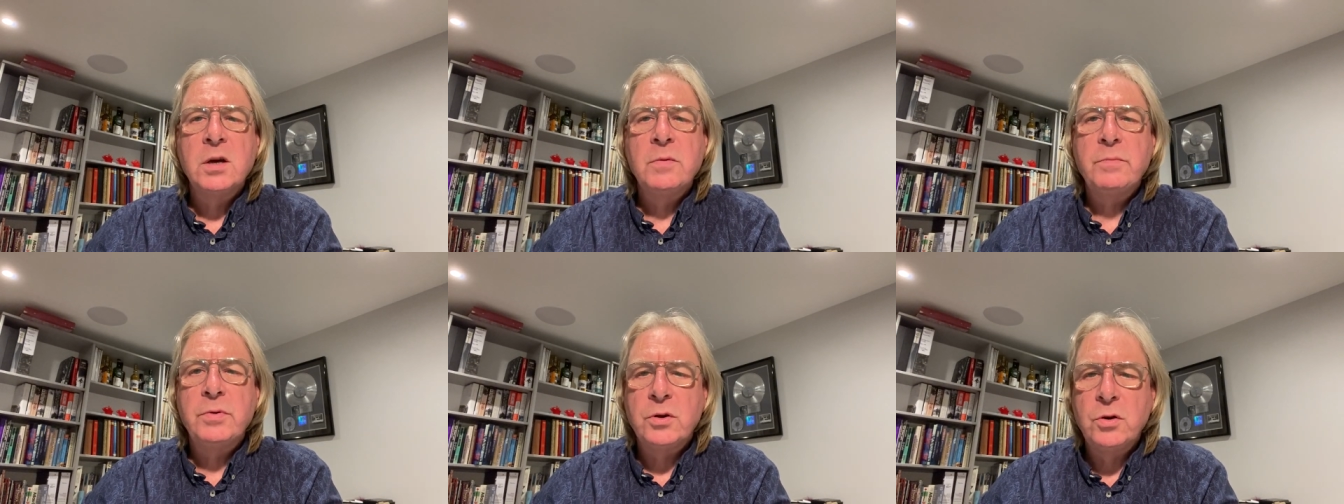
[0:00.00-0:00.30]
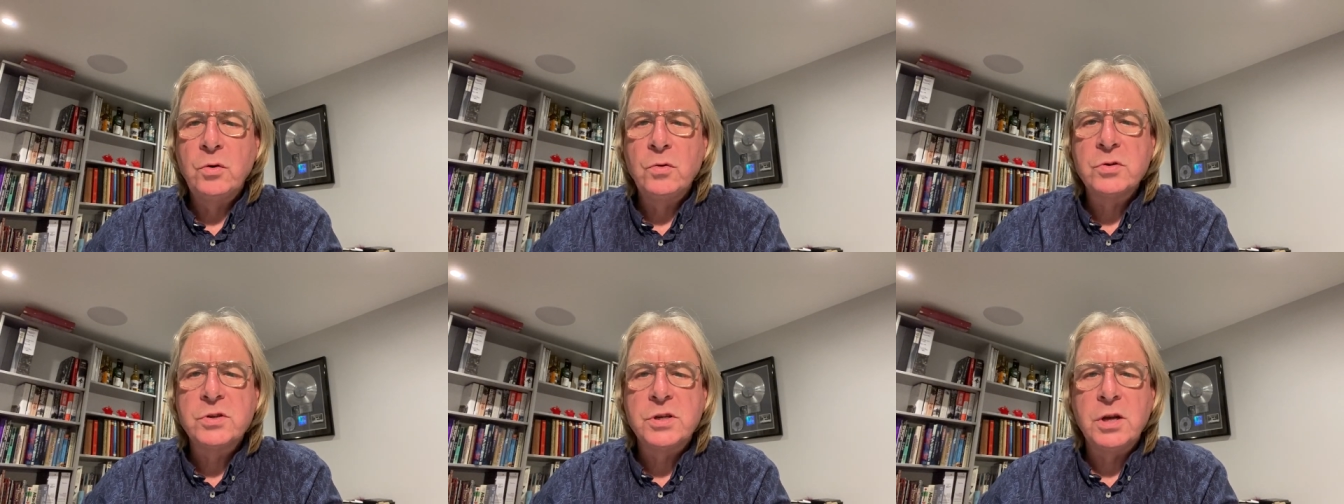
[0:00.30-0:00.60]
but
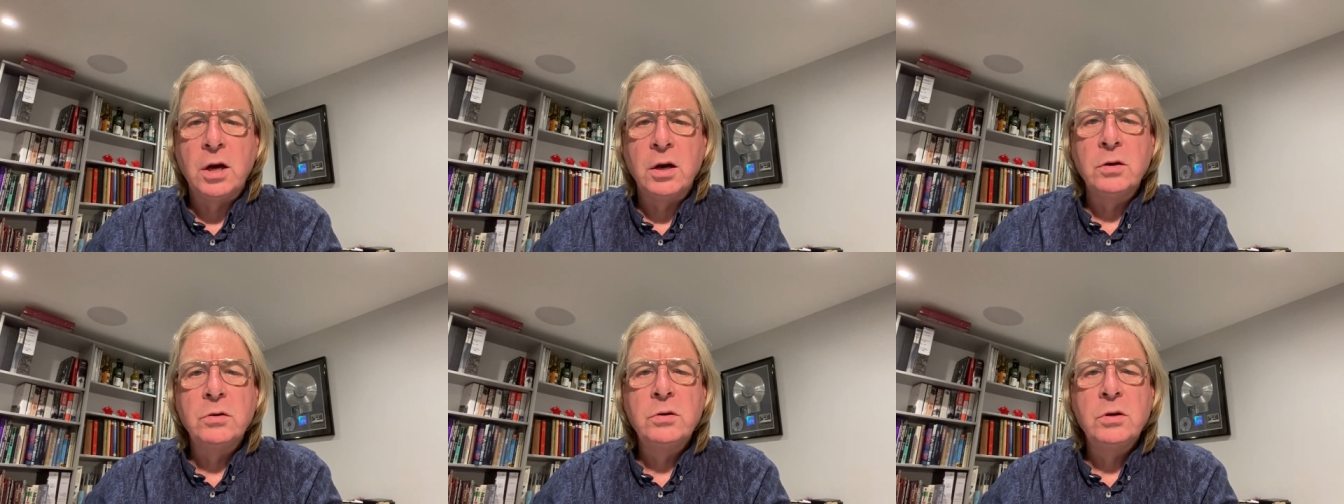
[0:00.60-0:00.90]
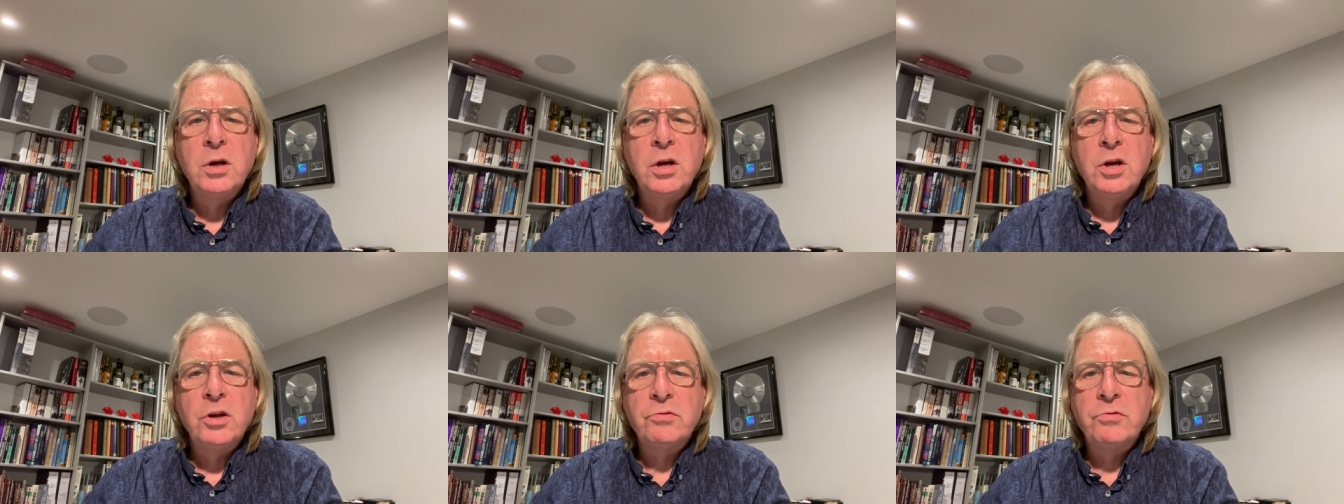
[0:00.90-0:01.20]
also
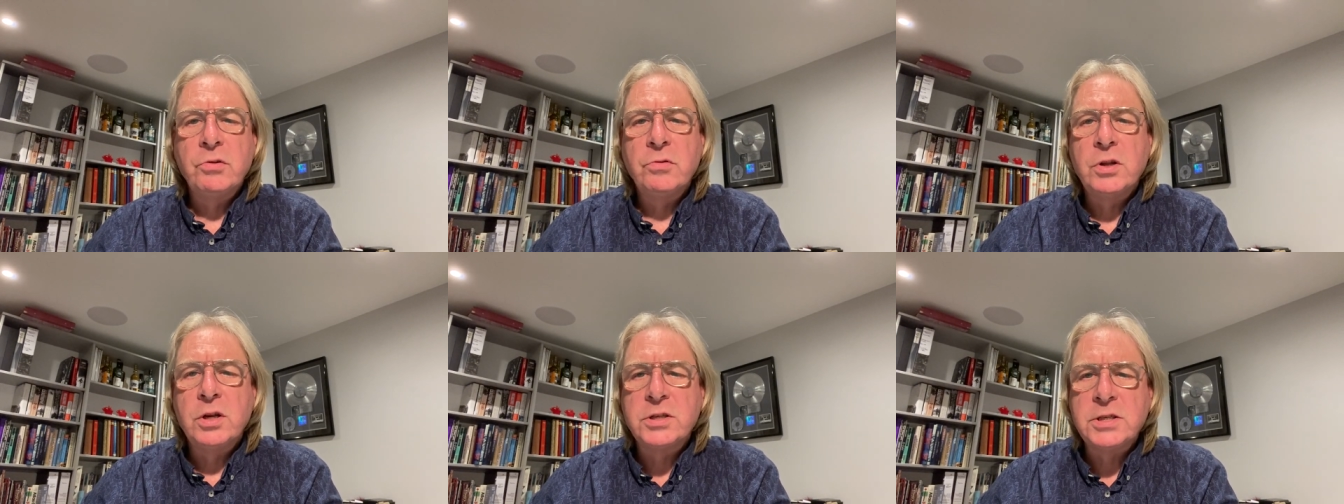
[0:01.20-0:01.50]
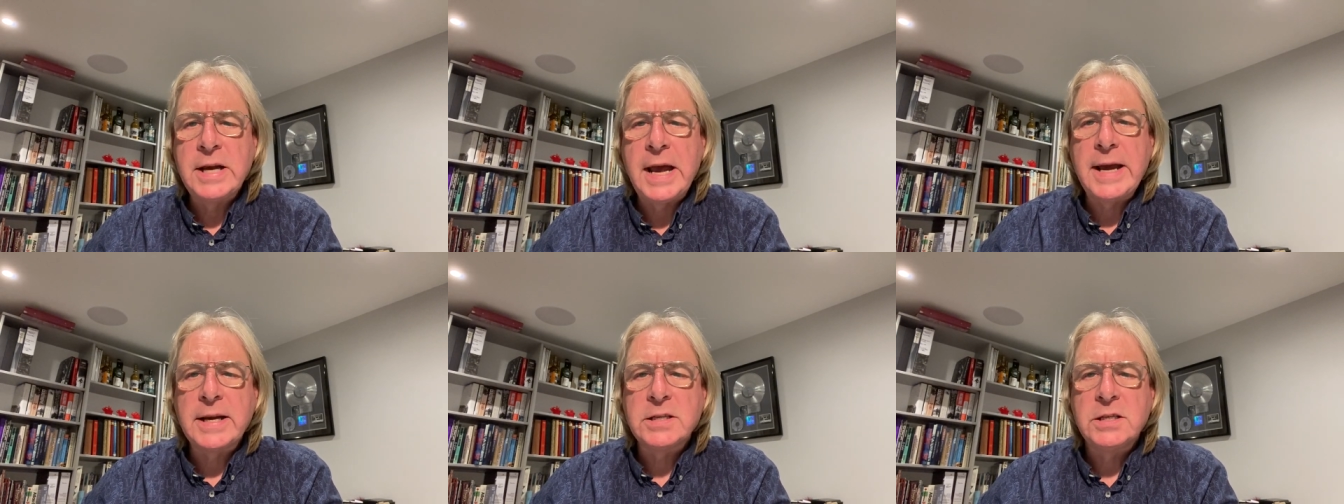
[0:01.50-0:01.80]
through the
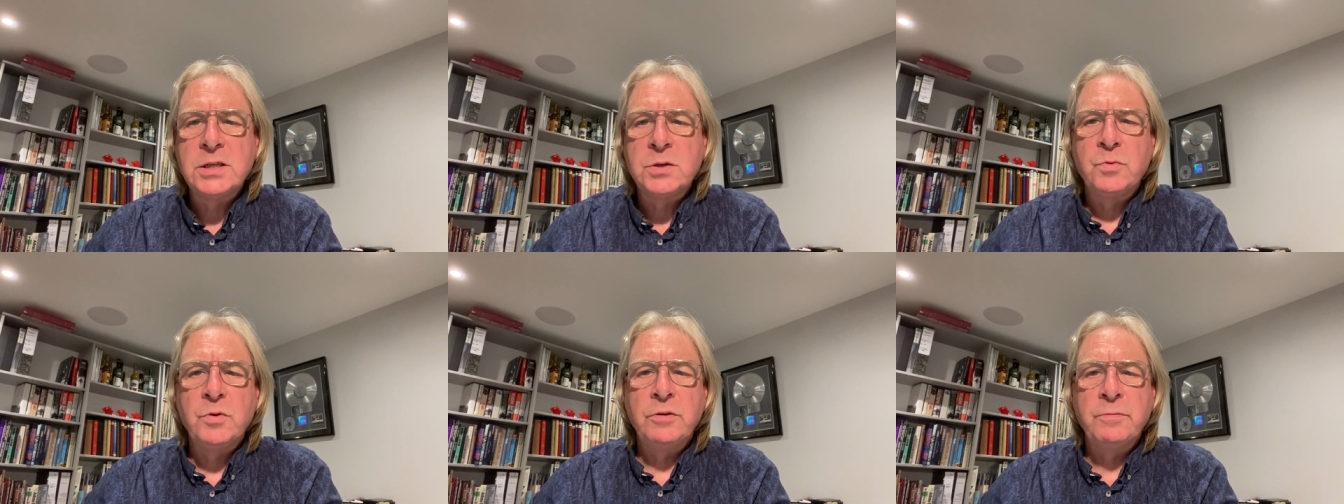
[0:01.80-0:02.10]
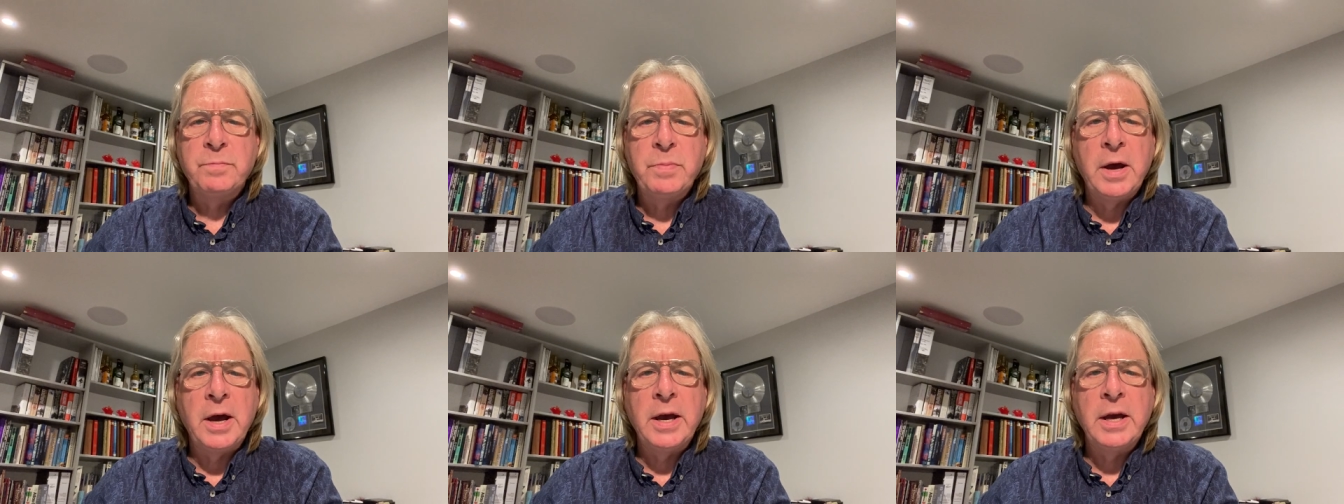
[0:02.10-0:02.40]
taxes
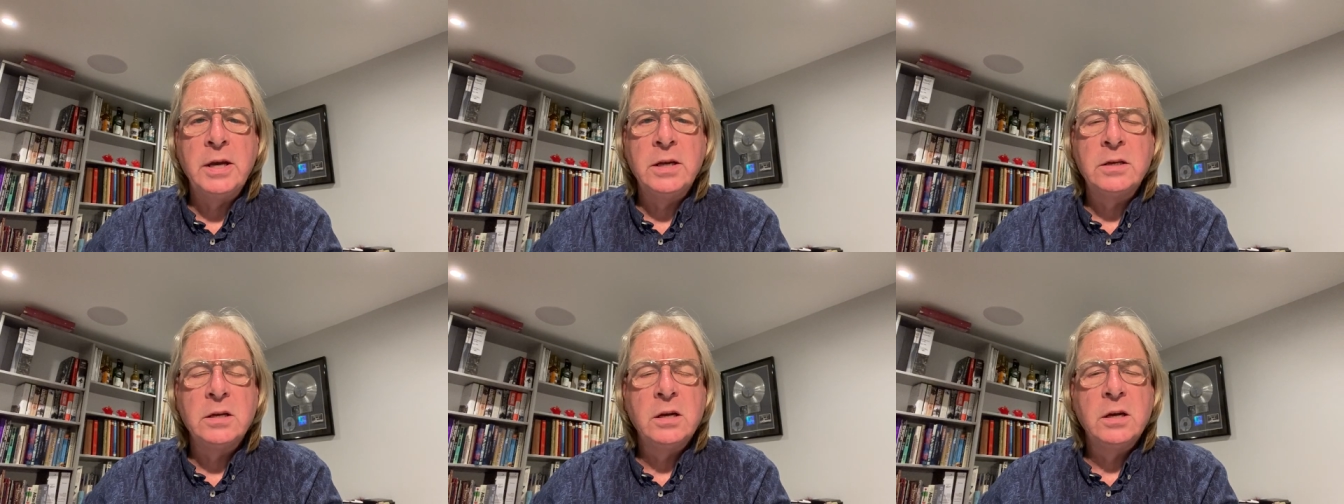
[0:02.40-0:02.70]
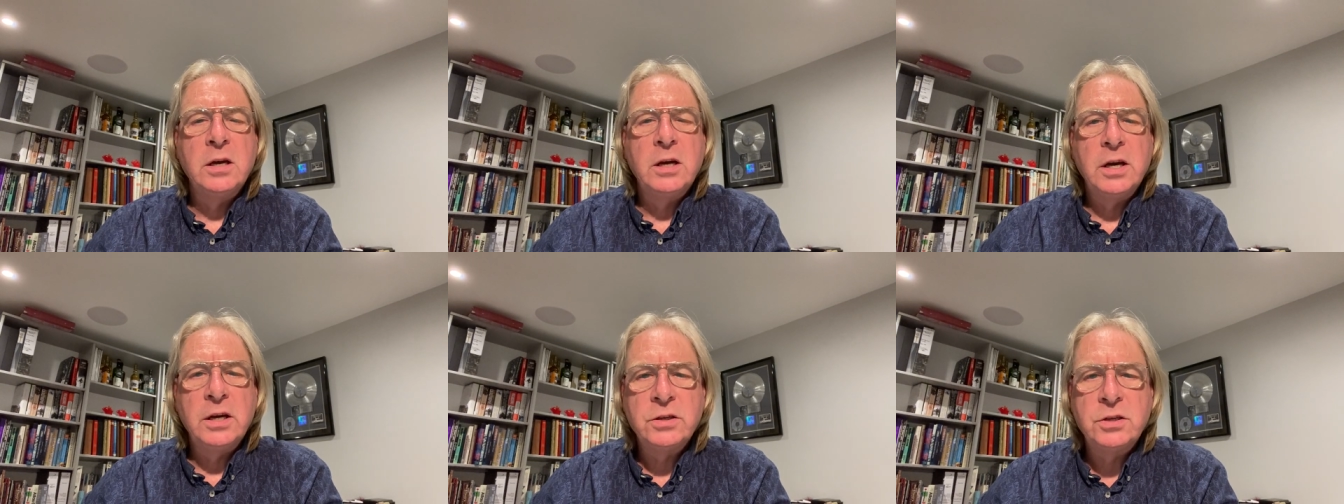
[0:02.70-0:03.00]
we've paid
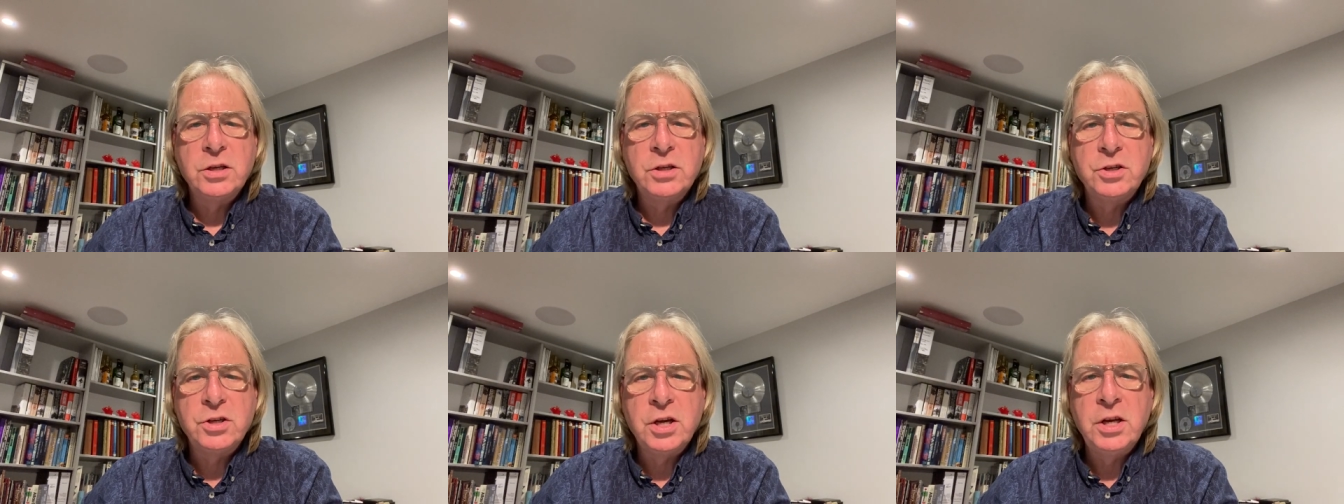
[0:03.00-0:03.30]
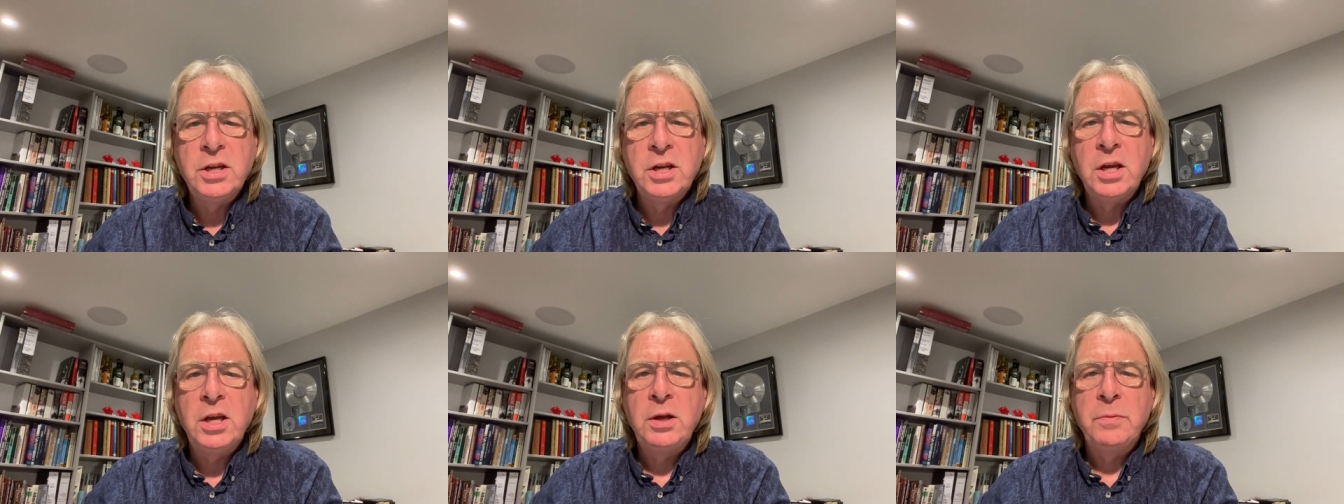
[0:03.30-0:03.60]
and to
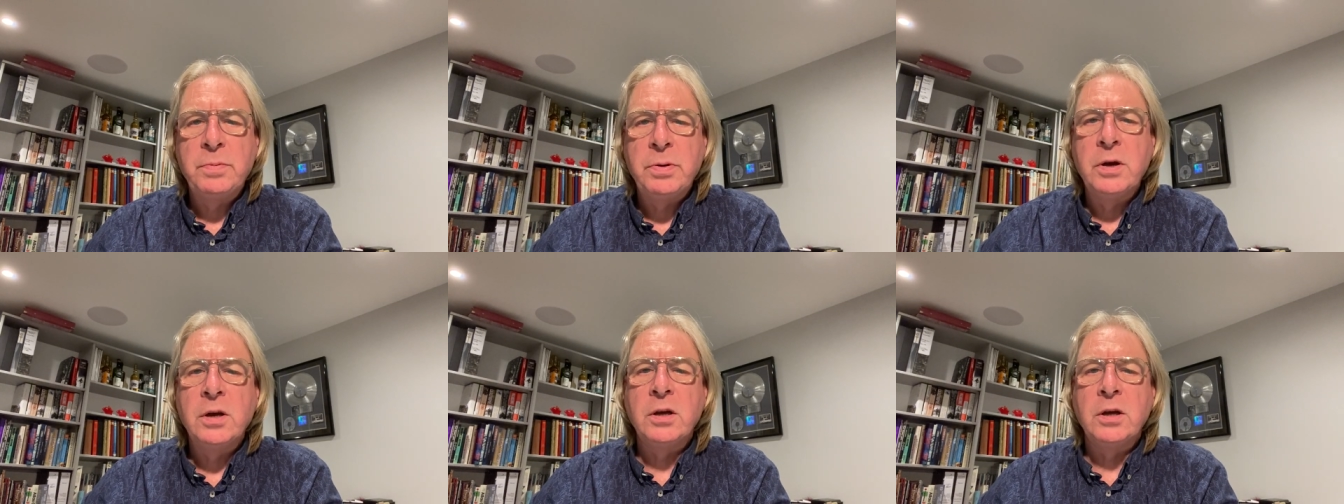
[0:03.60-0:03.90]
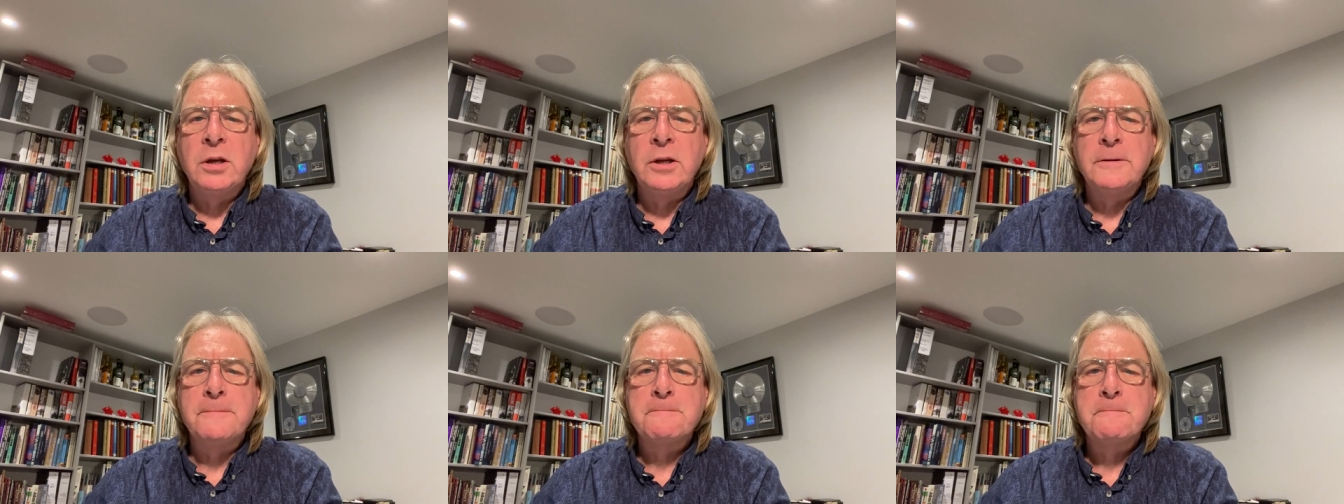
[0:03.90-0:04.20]

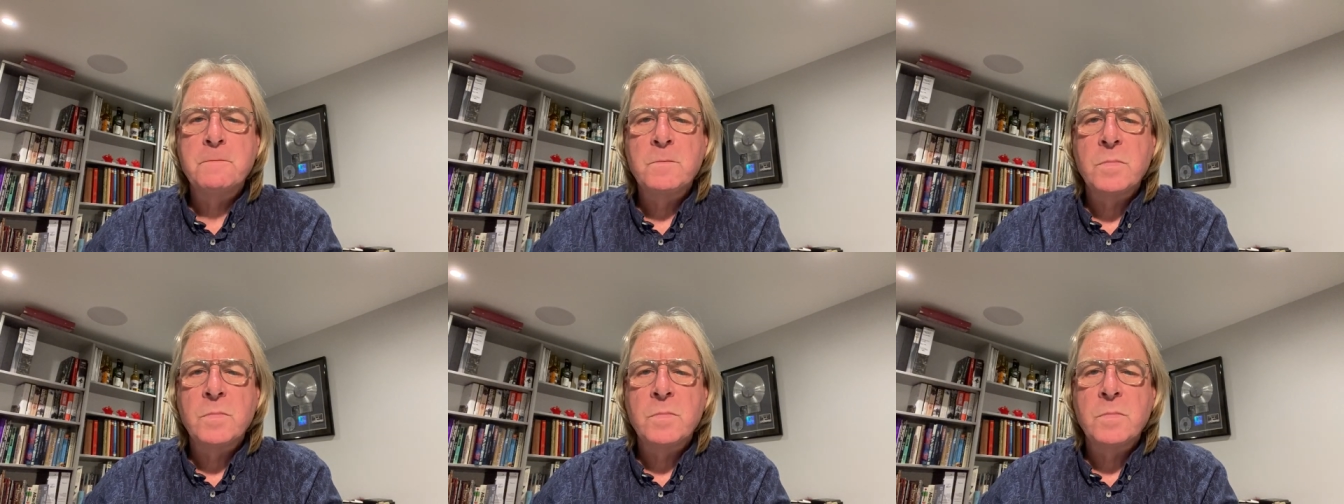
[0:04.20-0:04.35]
GDP.